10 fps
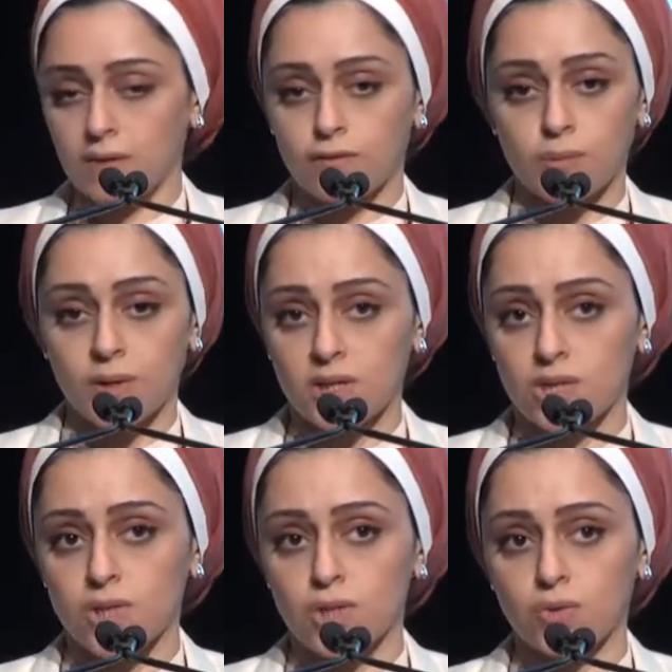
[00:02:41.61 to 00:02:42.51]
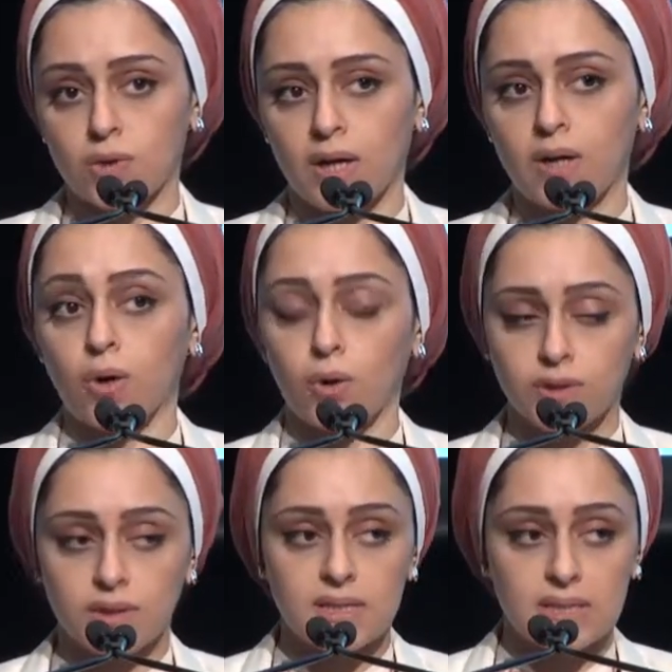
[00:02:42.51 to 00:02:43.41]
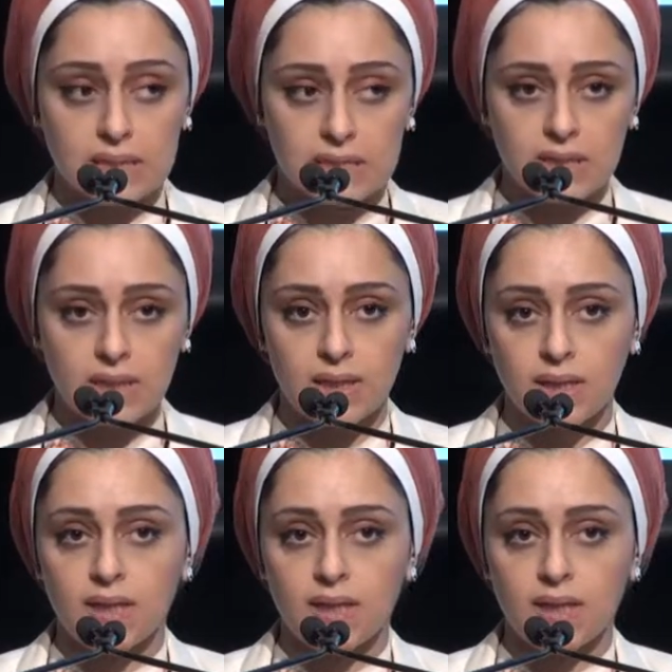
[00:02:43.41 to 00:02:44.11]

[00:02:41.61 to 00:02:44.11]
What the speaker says: for patients who are older than 60